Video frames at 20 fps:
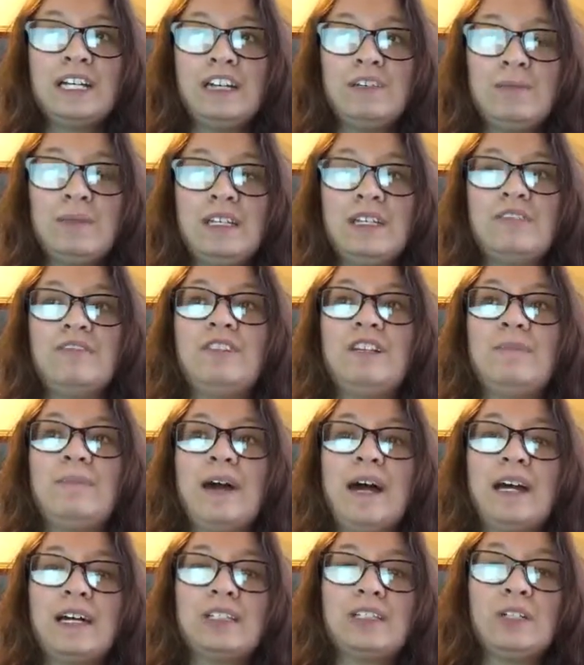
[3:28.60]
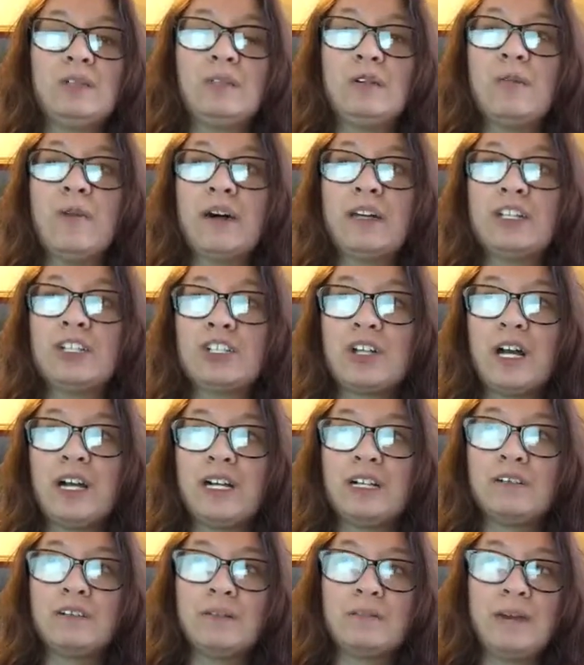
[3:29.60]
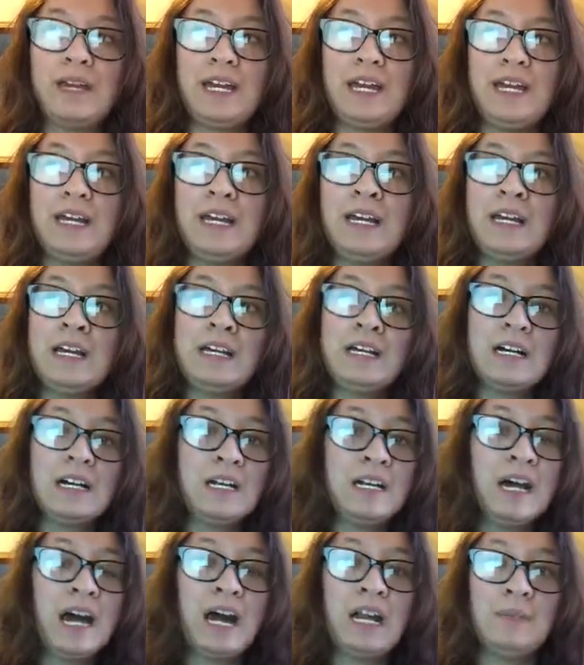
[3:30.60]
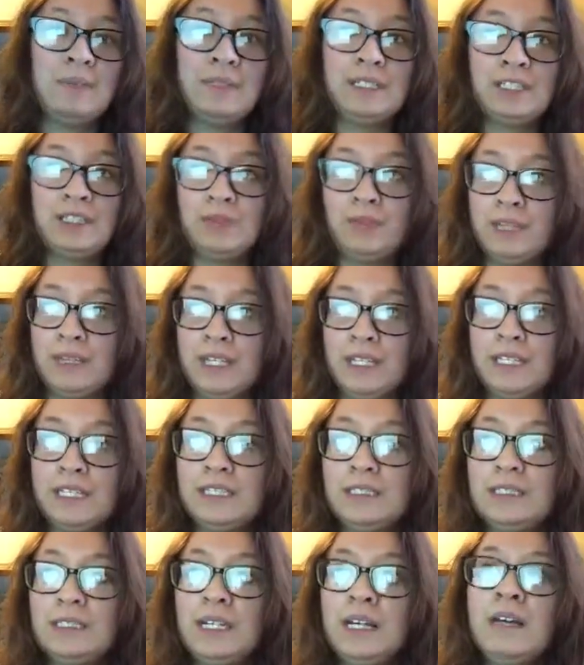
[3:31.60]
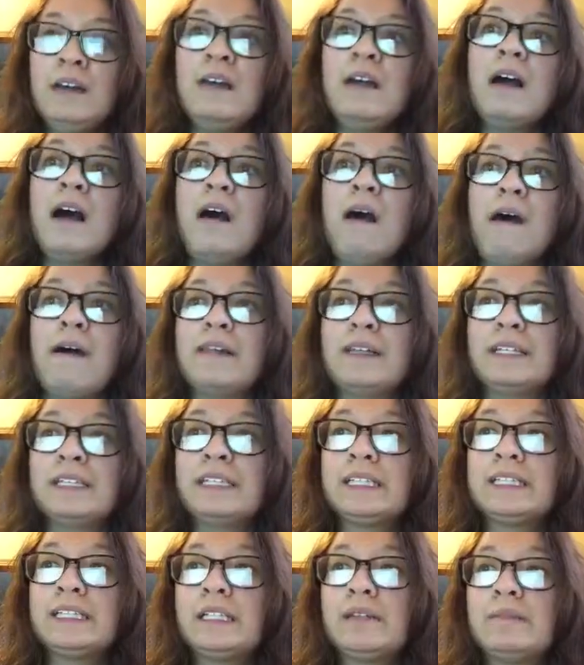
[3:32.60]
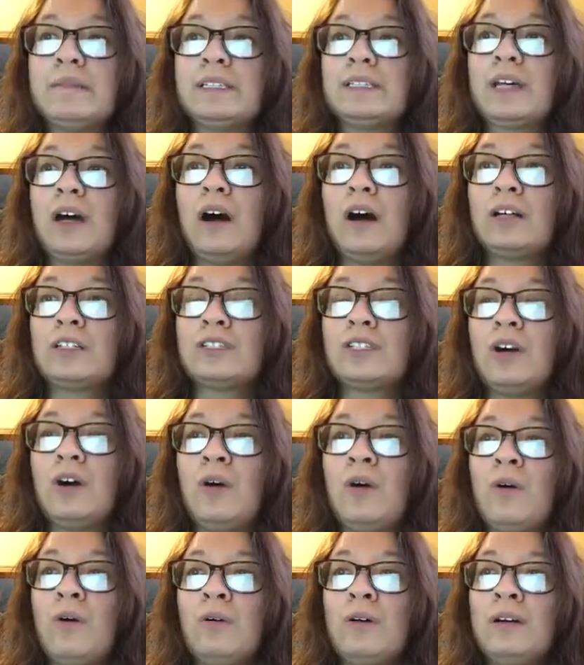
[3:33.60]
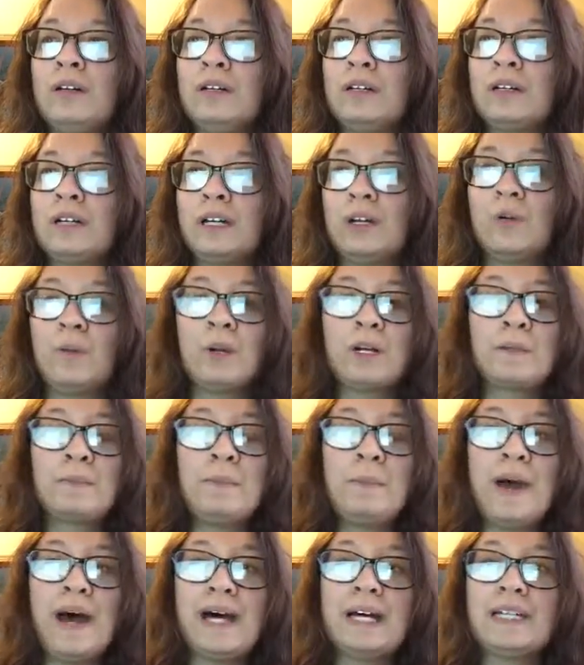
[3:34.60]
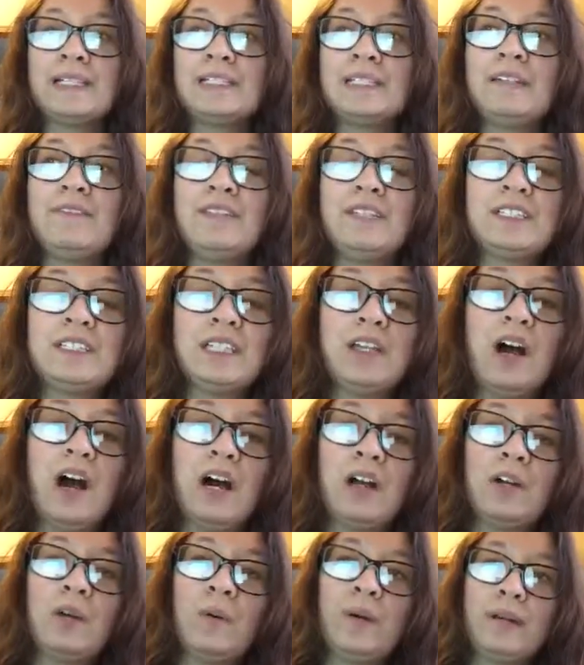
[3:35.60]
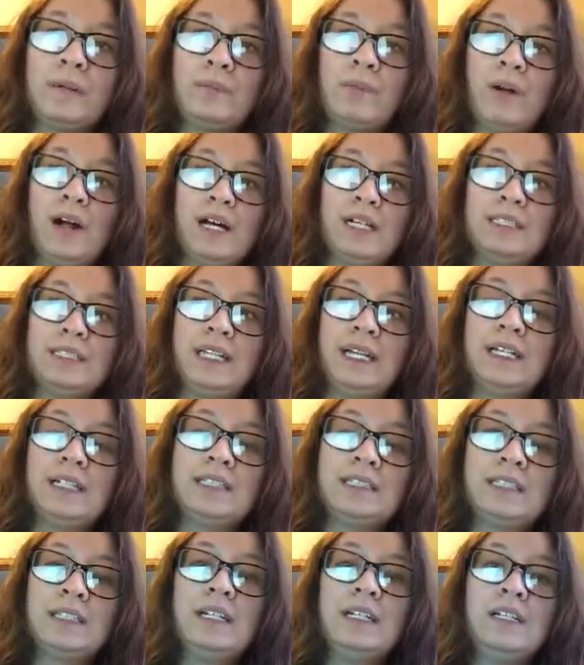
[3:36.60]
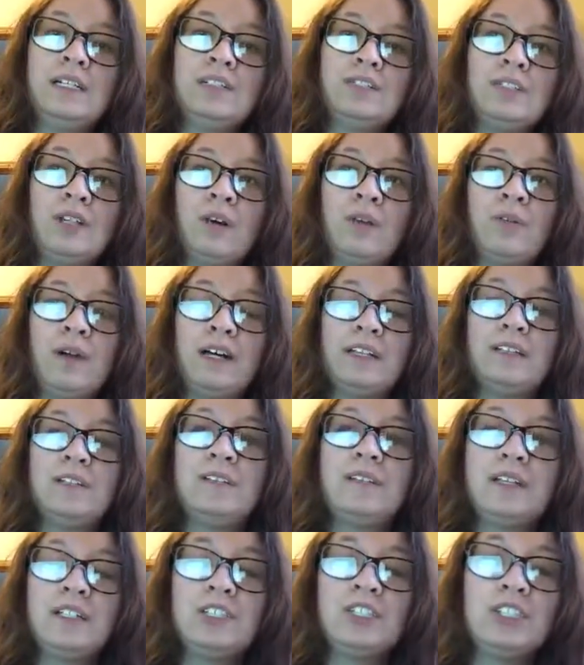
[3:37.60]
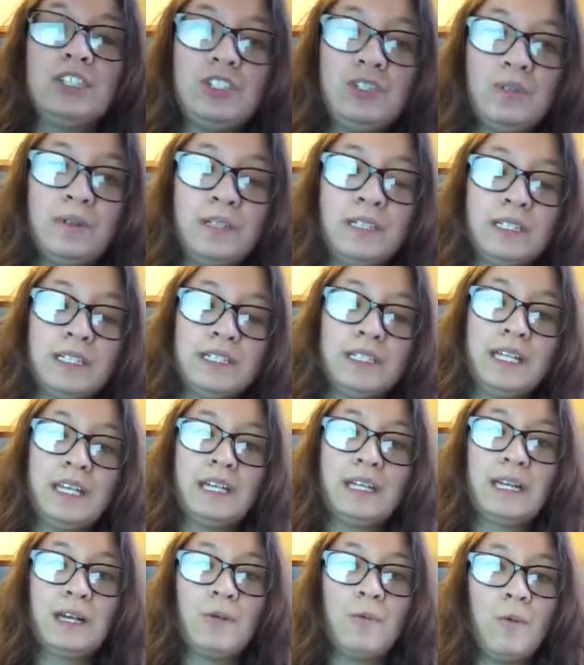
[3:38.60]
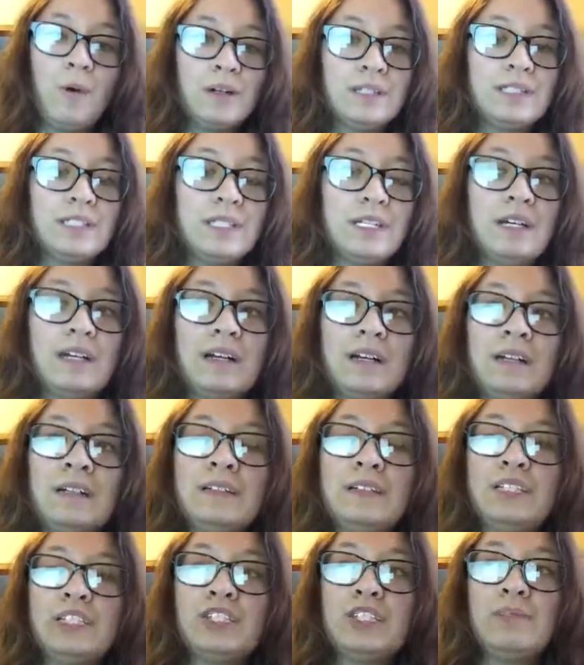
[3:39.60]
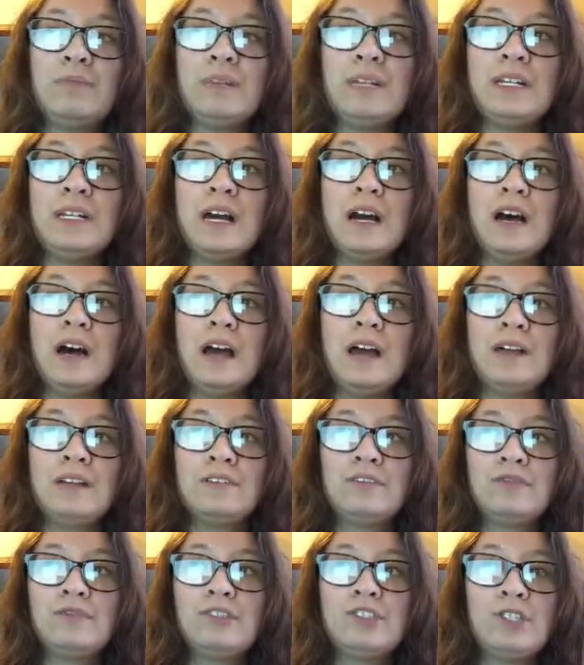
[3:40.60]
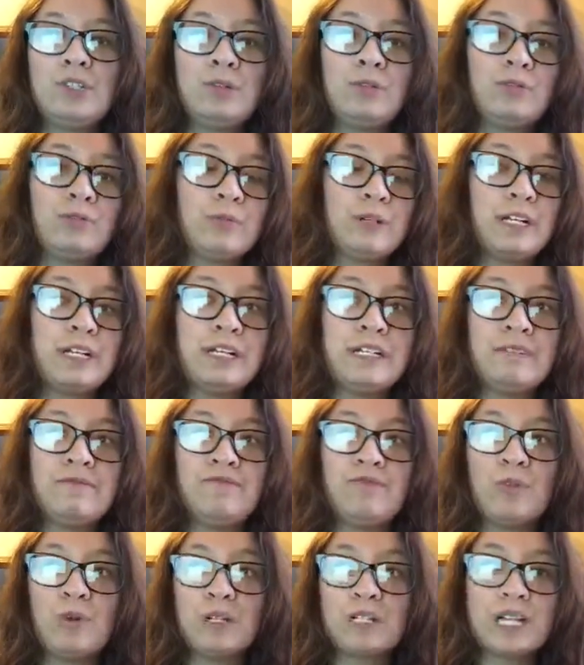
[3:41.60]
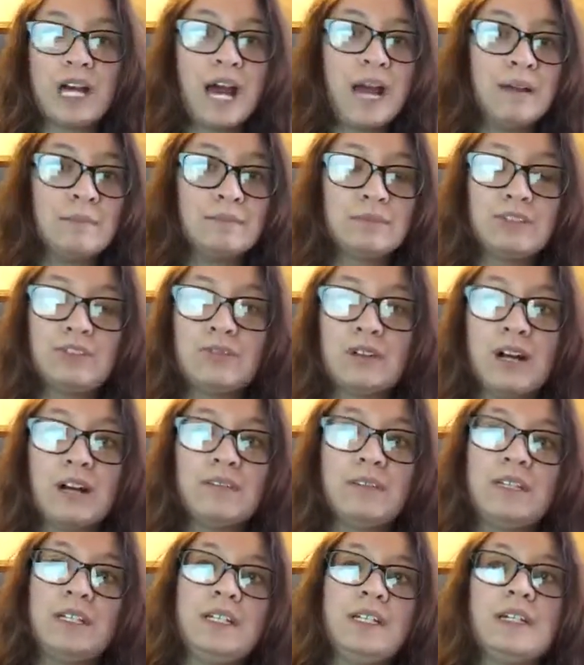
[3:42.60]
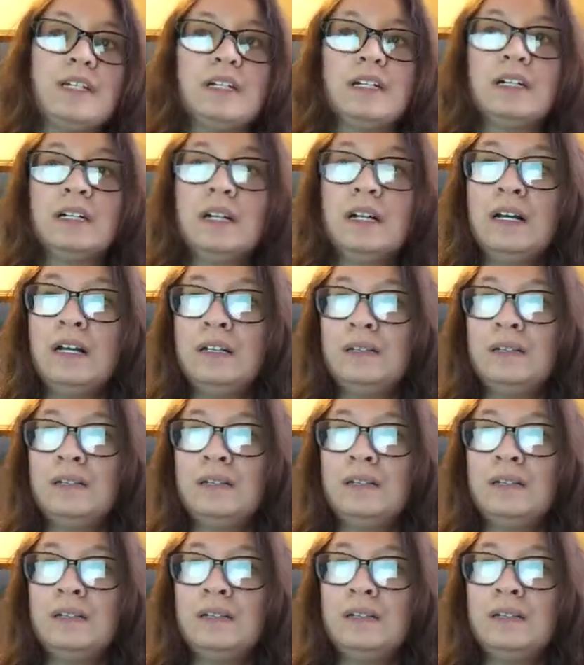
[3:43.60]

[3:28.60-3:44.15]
gave me the feedback. So we want to try to remain anonymous with this. The system is also going to work best if it's an ongoing process. So rather than just doing this thing like once a year, this should be done 2, 3, 4 times throughout the year.